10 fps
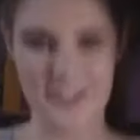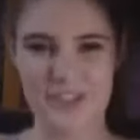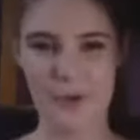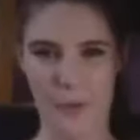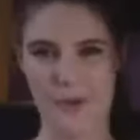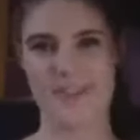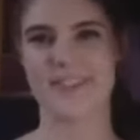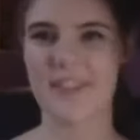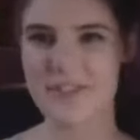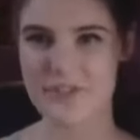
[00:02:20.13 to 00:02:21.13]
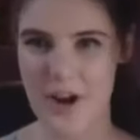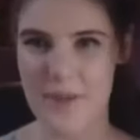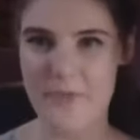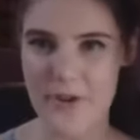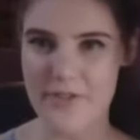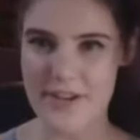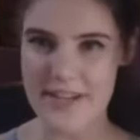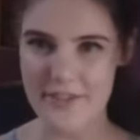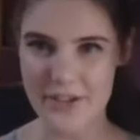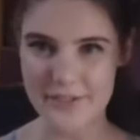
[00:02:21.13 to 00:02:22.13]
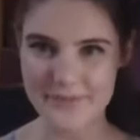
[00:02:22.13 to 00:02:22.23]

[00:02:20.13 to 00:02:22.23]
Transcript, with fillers: It always does triumph over evil.